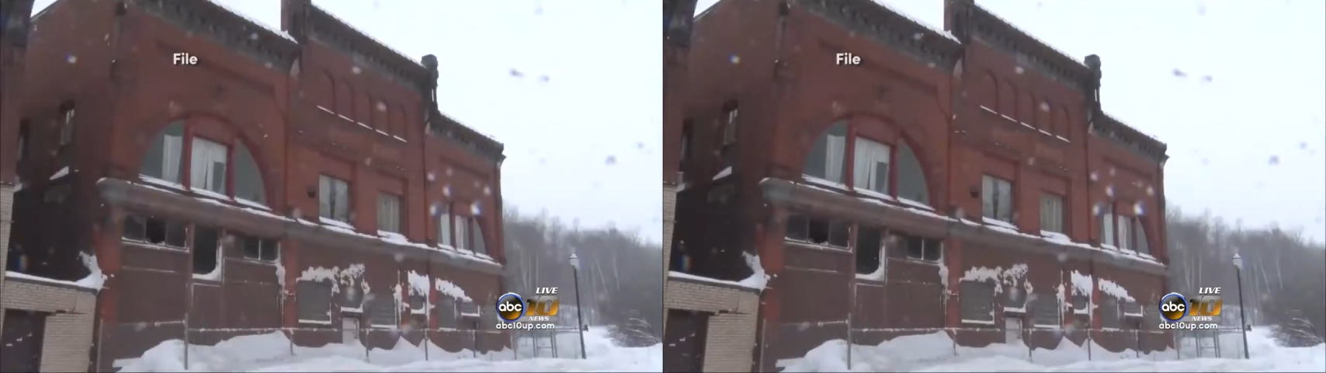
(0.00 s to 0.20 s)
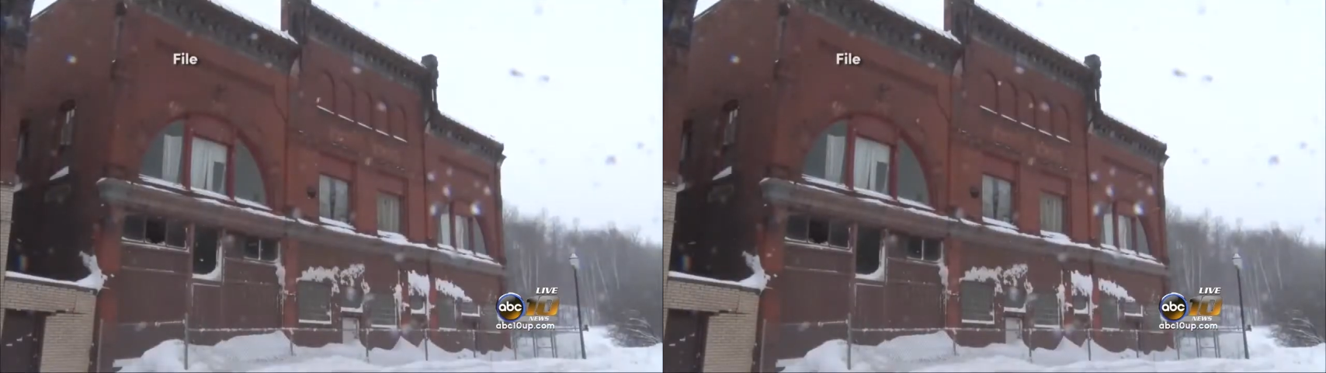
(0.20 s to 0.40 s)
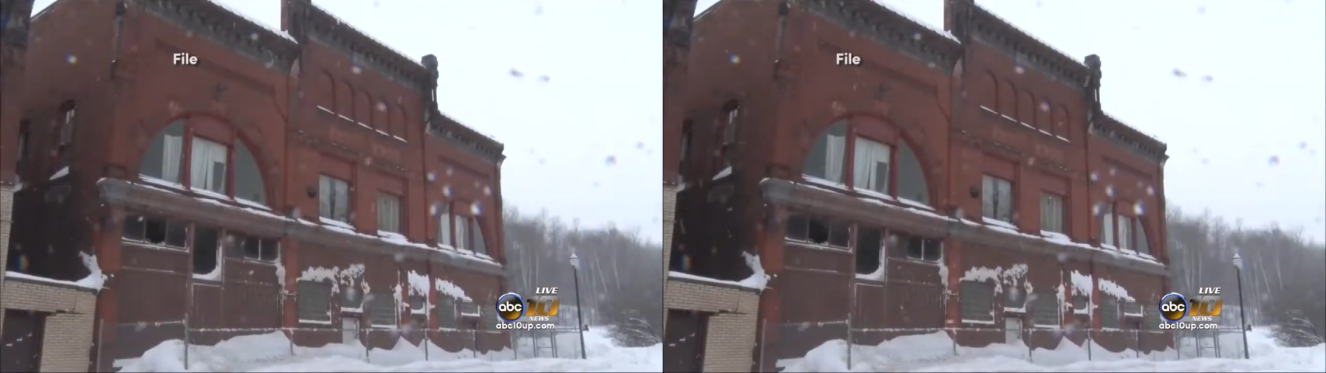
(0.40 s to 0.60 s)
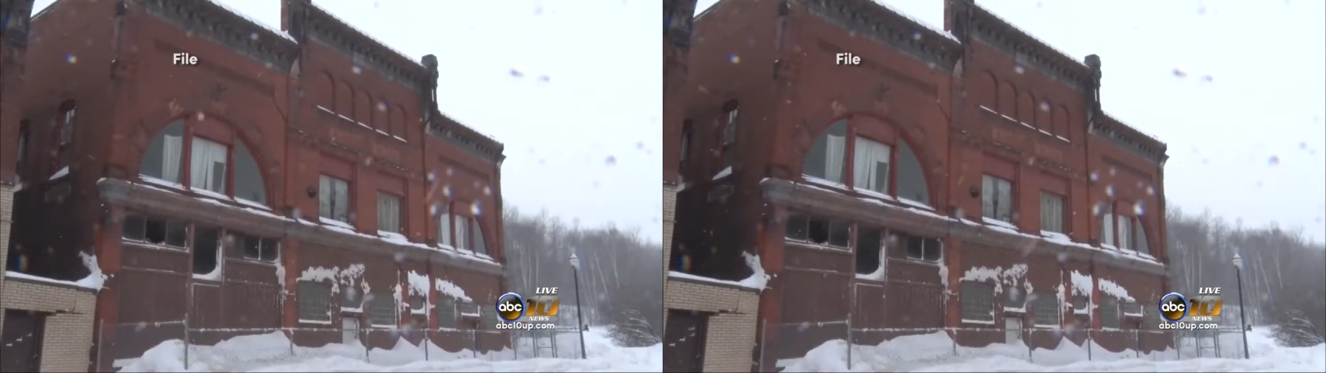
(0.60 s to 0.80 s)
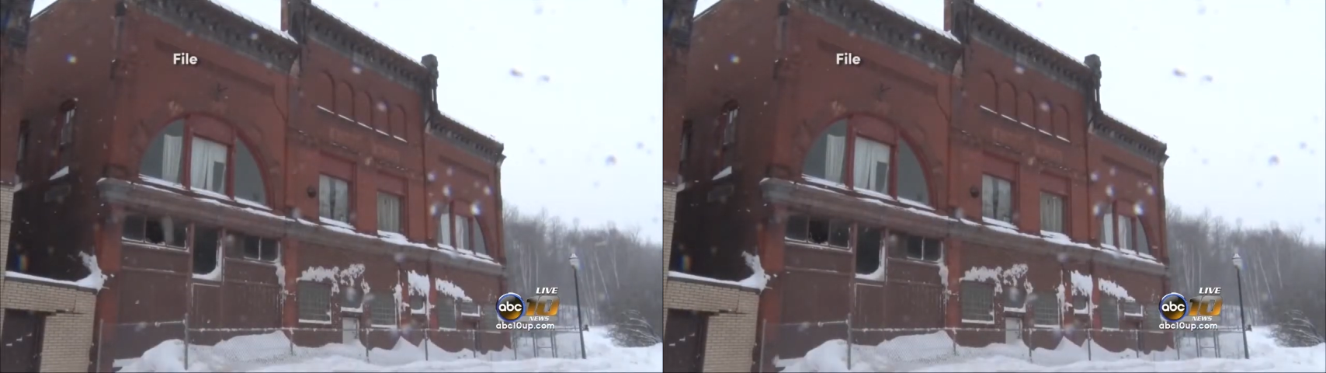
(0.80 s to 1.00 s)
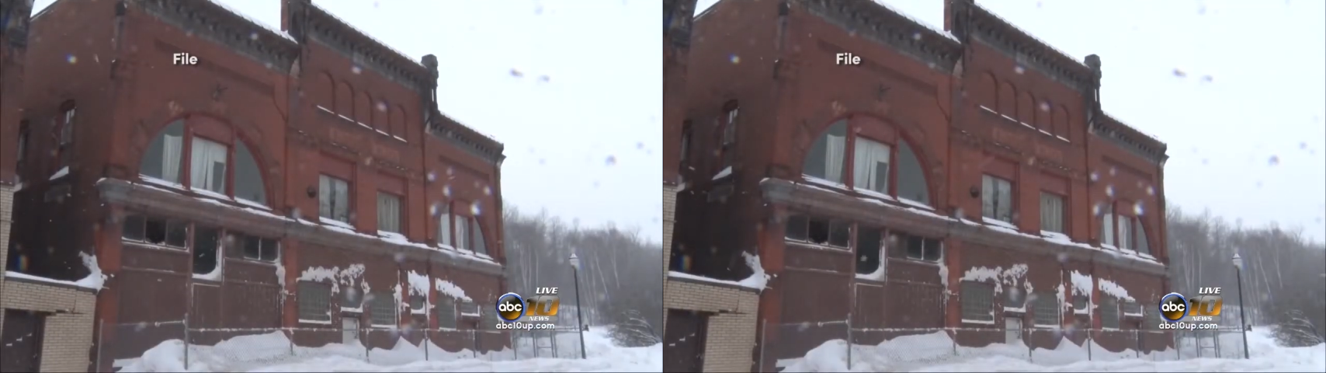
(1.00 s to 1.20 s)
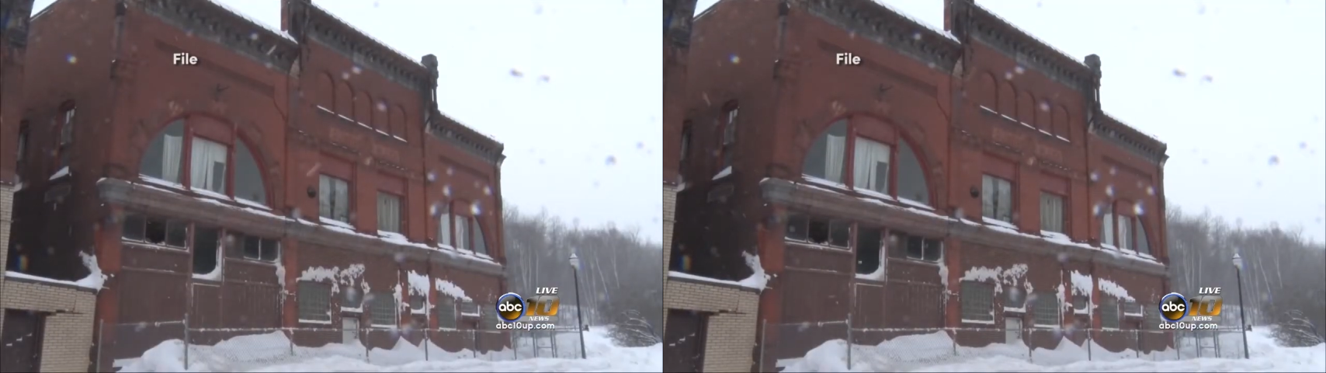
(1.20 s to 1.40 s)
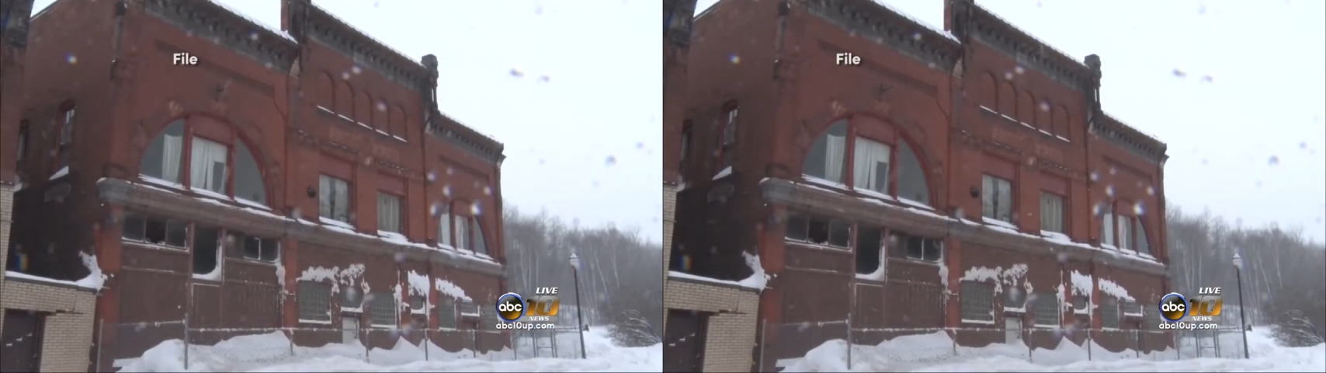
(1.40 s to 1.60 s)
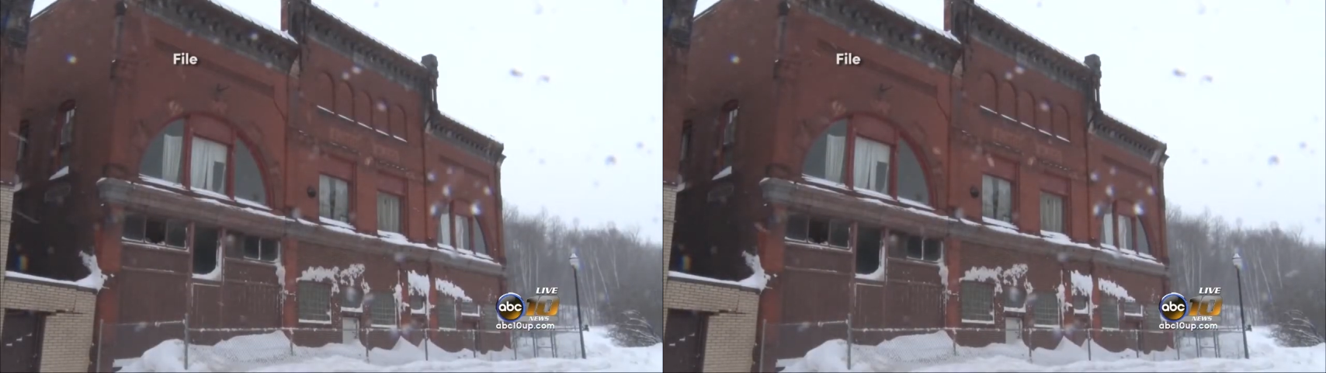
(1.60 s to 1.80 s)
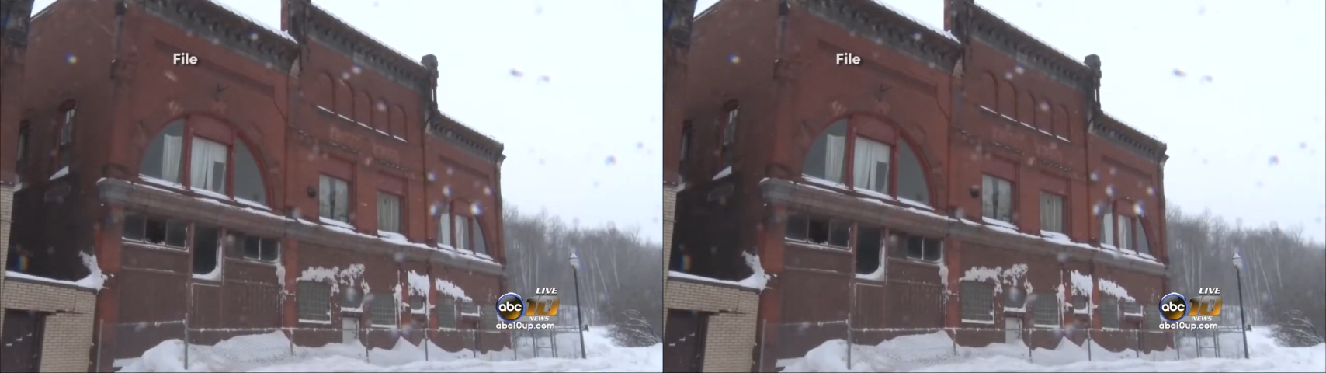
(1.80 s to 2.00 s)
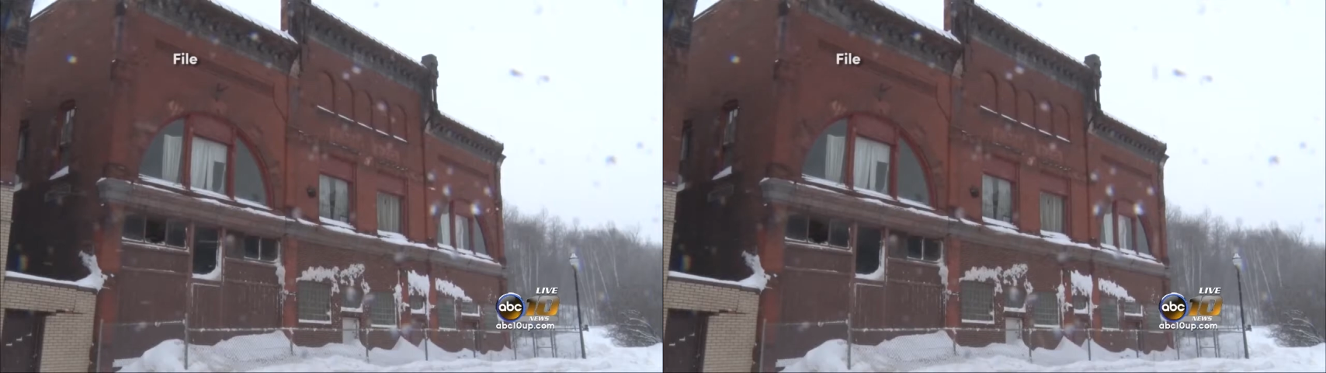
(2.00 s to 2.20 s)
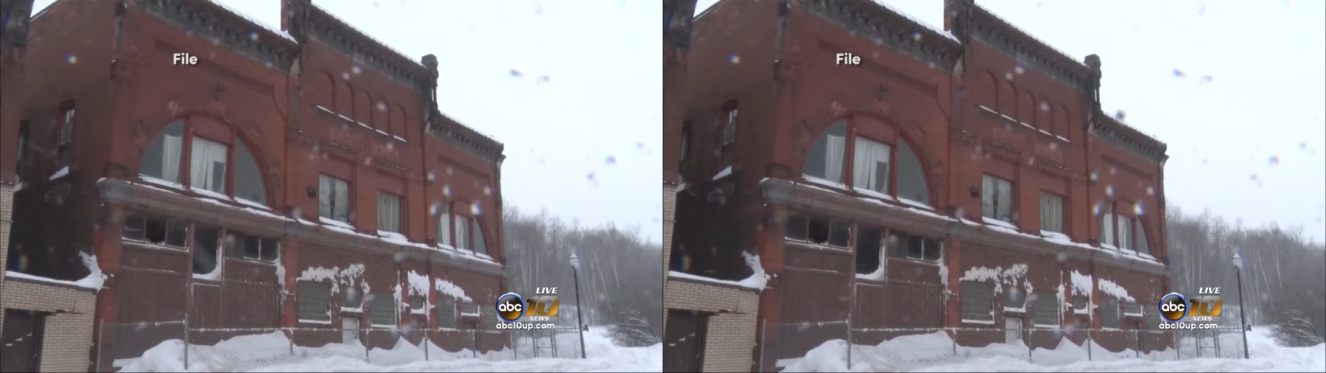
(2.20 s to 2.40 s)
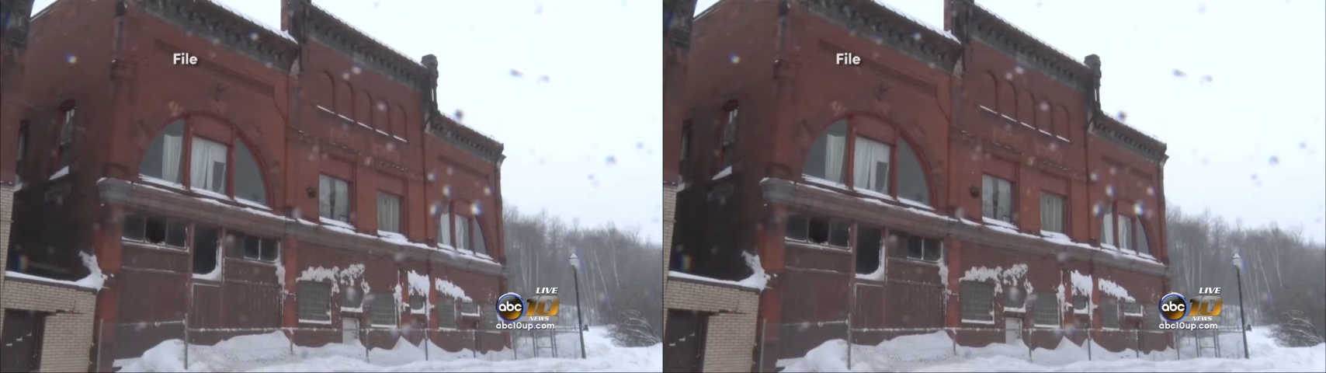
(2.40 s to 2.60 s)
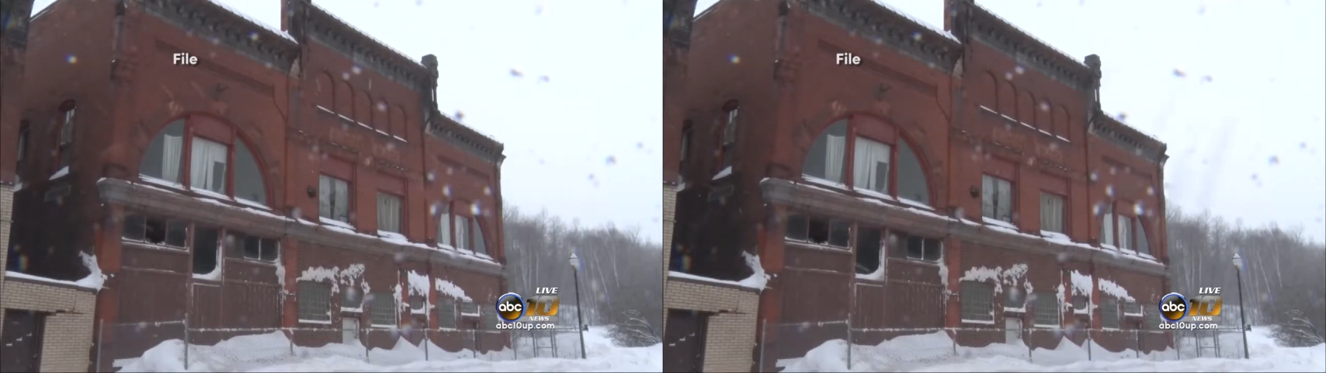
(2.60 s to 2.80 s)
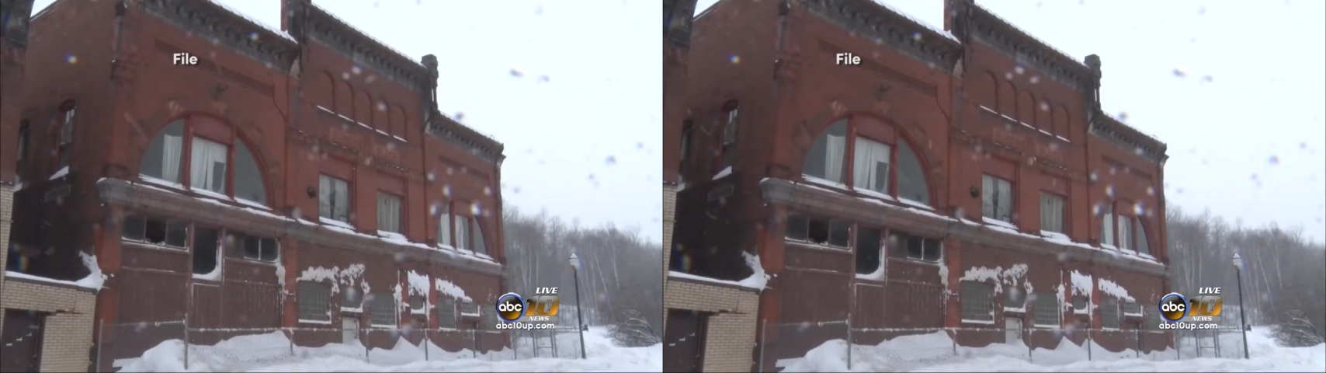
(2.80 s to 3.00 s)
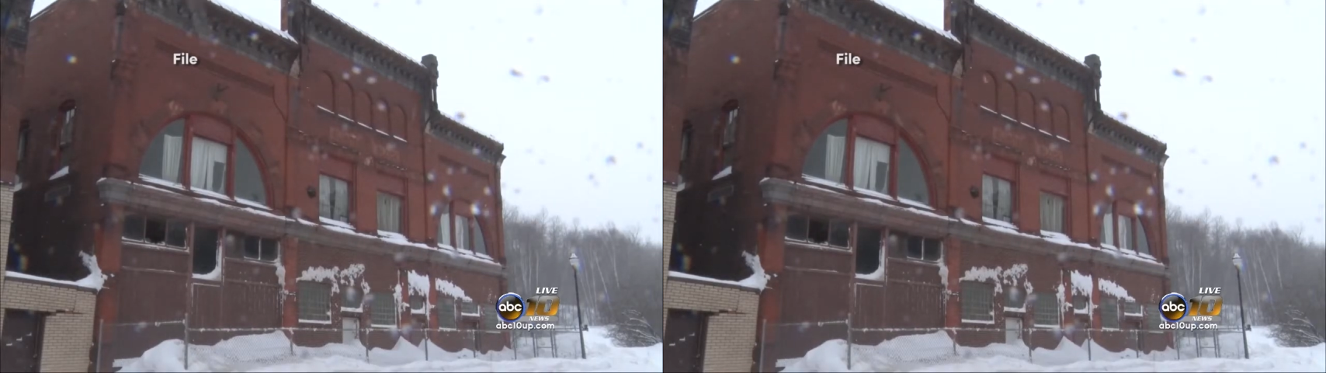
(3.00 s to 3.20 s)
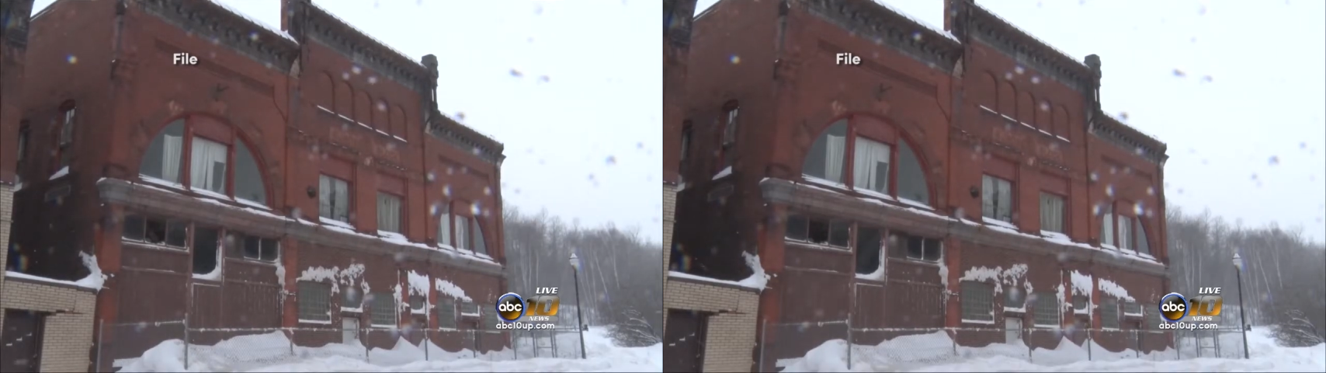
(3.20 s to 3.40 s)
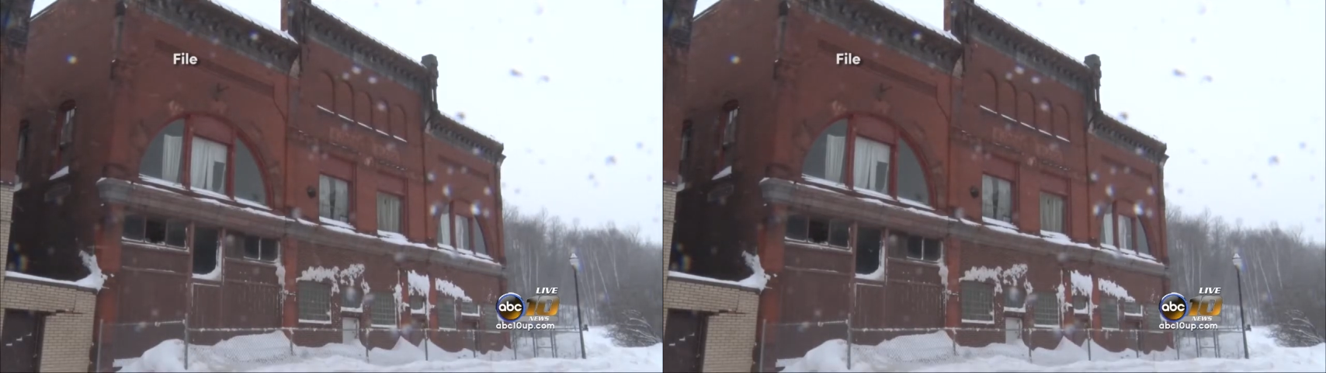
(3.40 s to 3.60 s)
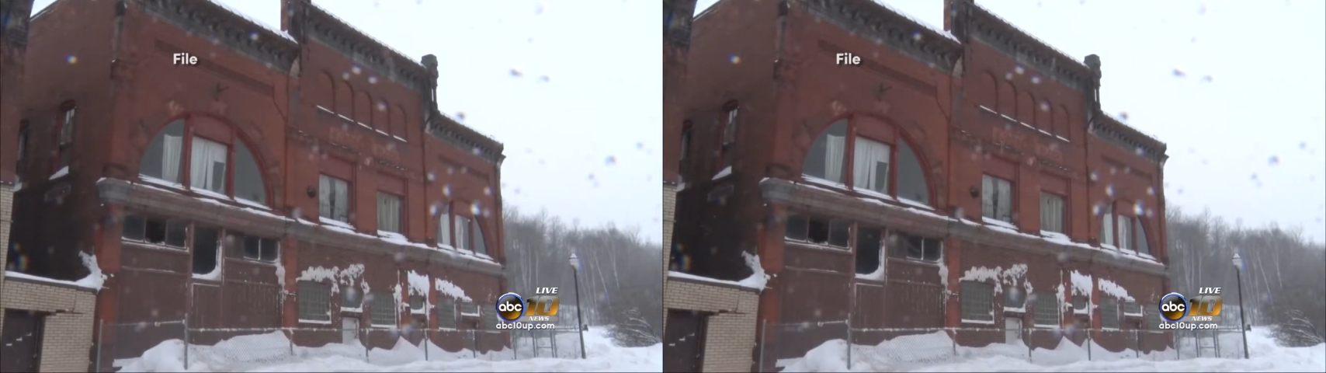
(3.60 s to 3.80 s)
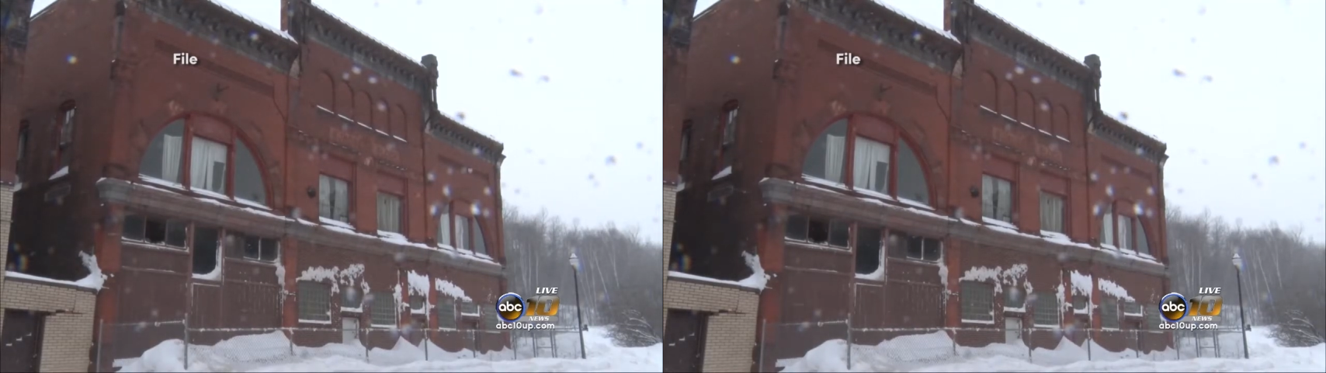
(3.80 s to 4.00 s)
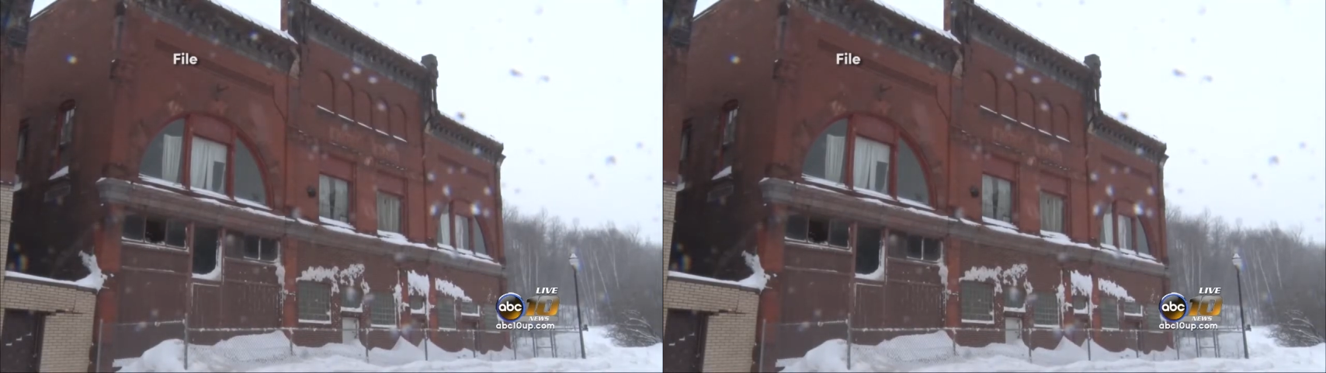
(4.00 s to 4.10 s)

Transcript: [unreadable: no face in view]